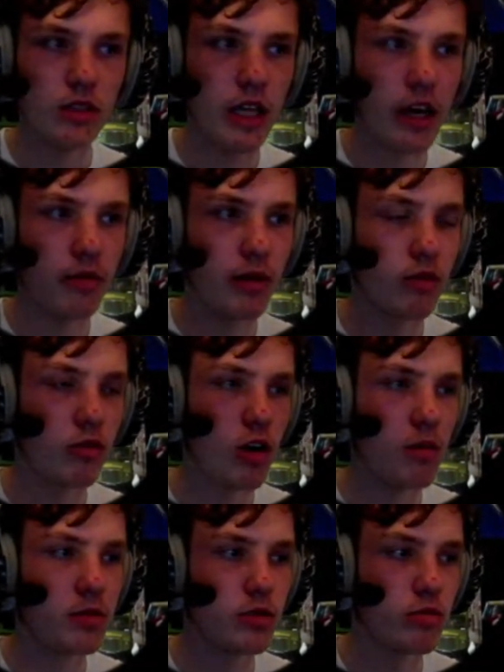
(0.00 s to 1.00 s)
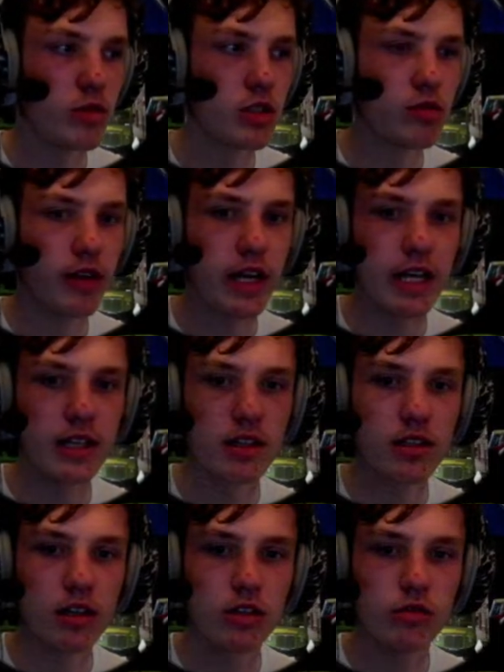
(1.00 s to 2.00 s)
Yeah, I'll put the wipers on once we get in the
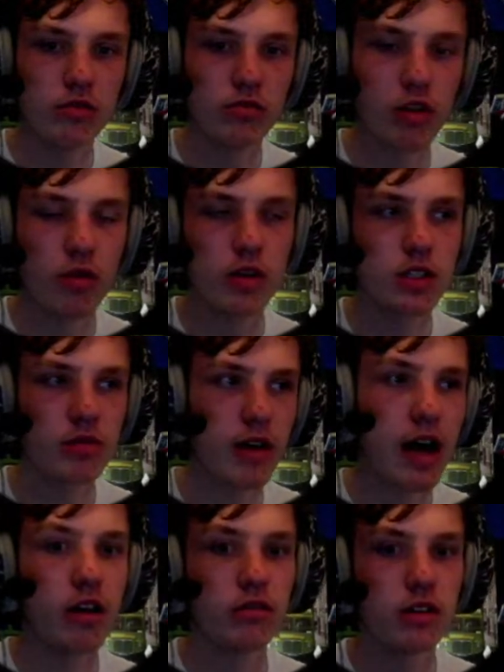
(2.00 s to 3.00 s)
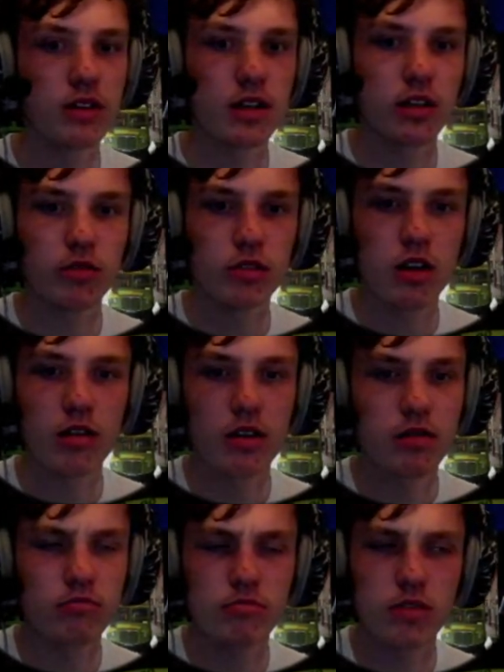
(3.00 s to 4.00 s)
tunnel. Well, once we're out of the tunnel, I don't
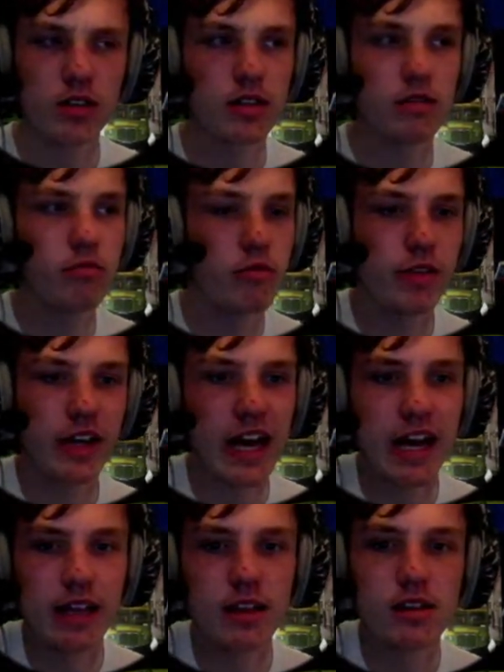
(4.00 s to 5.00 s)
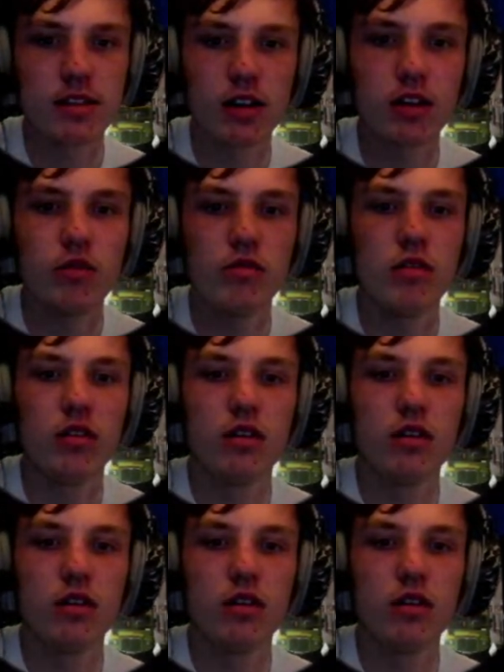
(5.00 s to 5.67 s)
know. I said when we get in the tunnel.